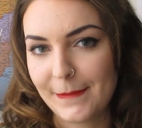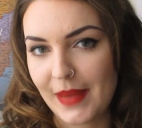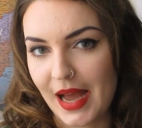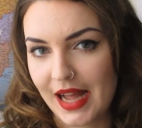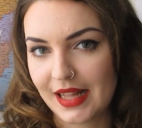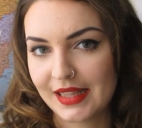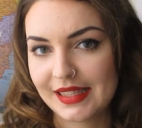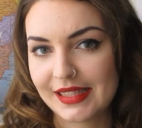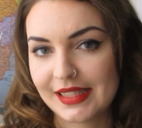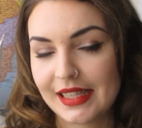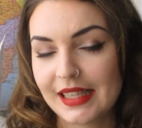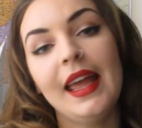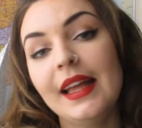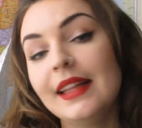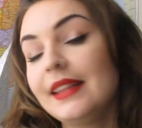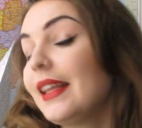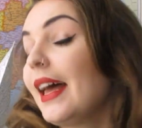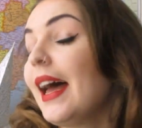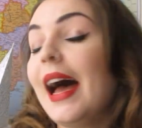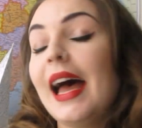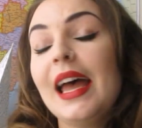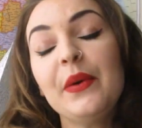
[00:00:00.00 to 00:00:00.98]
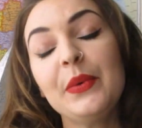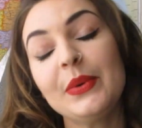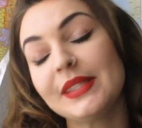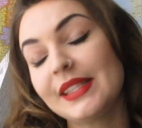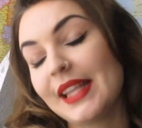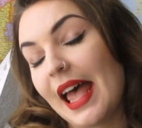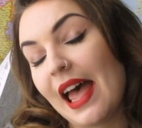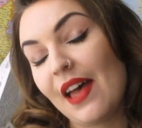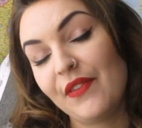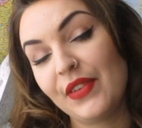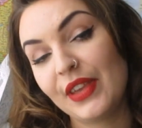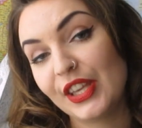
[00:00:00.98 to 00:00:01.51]
months and I was
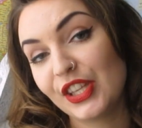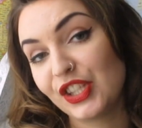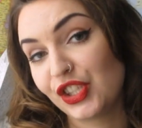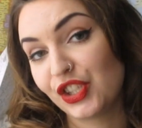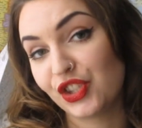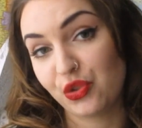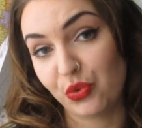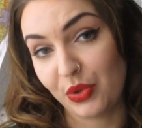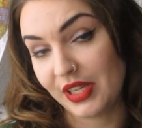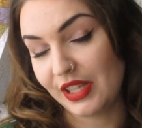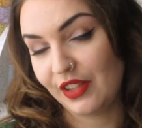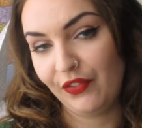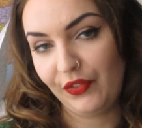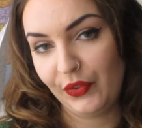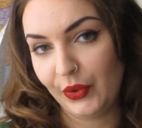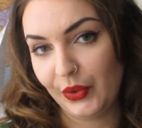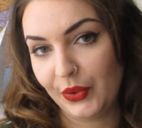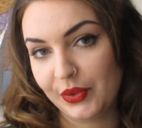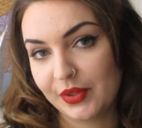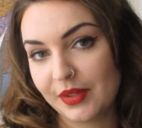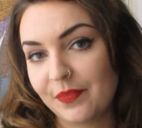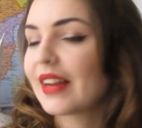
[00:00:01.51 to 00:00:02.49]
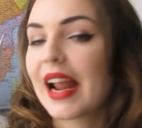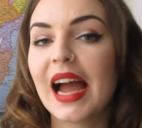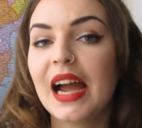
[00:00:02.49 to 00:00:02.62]
having street food.